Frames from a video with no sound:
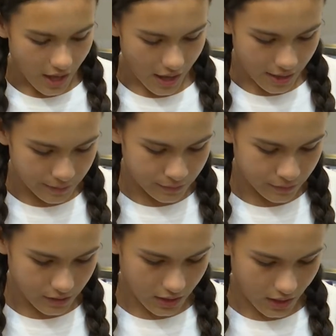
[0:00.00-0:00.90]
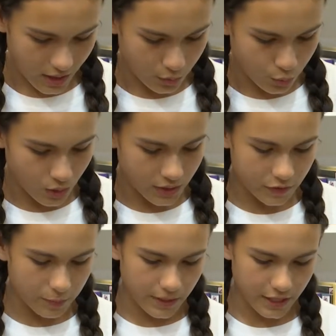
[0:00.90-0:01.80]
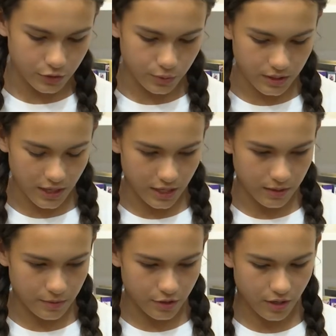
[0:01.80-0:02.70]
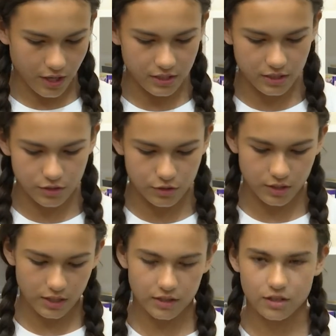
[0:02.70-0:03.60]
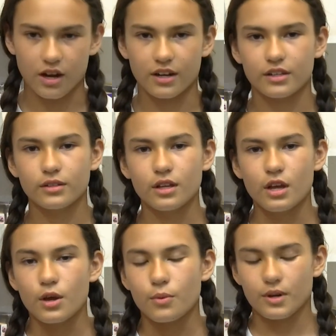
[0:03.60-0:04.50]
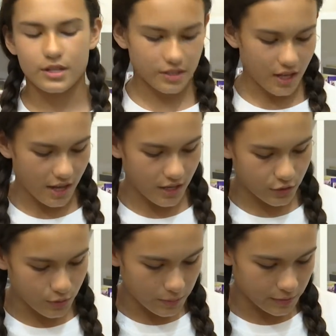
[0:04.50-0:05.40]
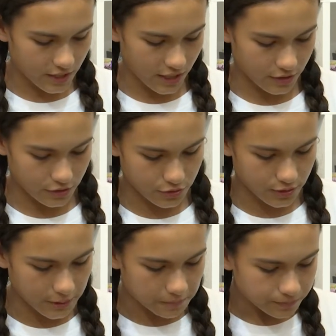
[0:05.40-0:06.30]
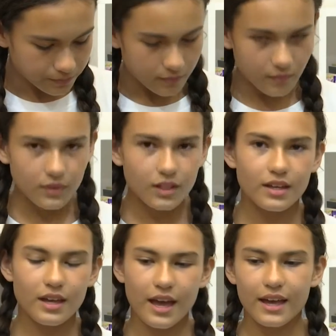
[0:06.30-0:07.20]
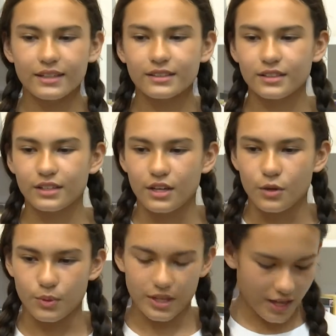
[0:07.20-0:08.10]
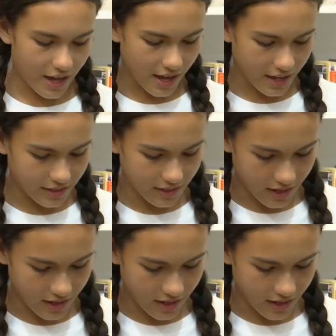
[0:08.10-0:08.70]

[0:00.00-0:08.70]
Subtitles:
And one of the plants we came across in the garden was a sweet potato tree. And we had